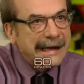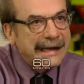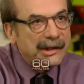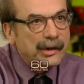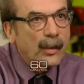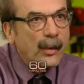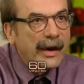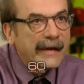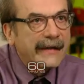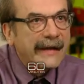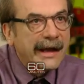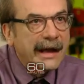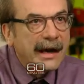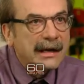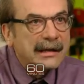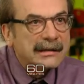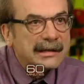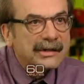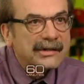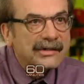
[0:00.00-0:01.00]
that to where they
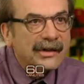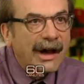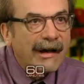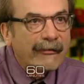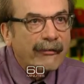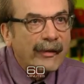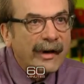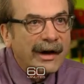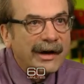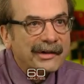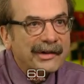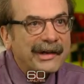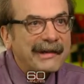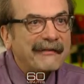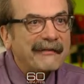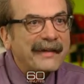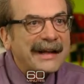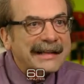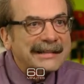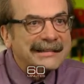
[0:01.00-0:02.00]
are in the software, and you can
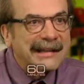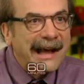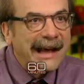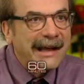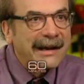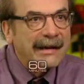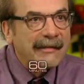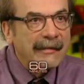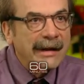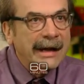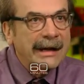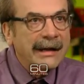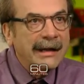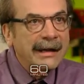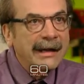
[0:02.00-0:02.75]
fix that, right?